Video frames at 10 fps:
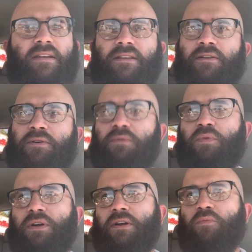
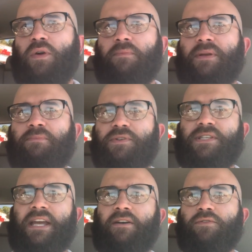Where people
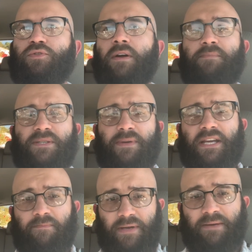say, oh, Trump is
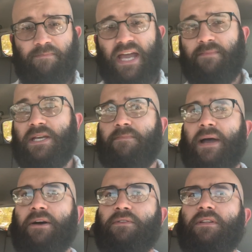being a big baby
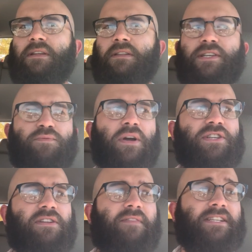about this
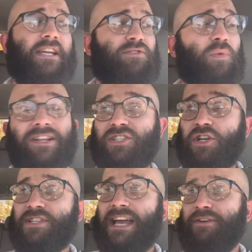Russia investigation. Well, it
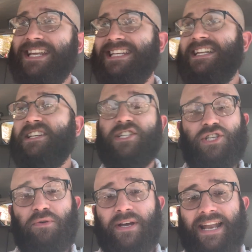turns out he didn't
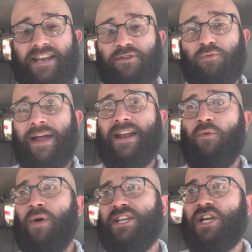do it, and you ran a
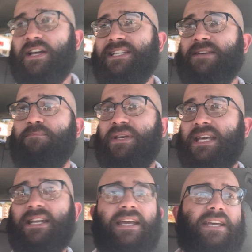witch hunt
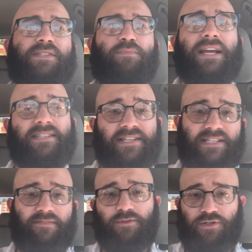impeding his
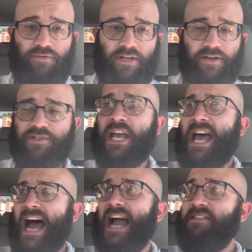presidency for 2 years.
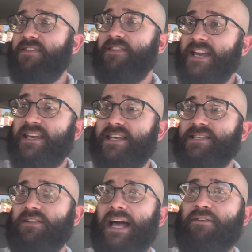I think
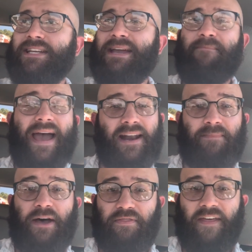he's allowed to get mad
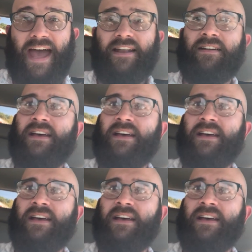about that.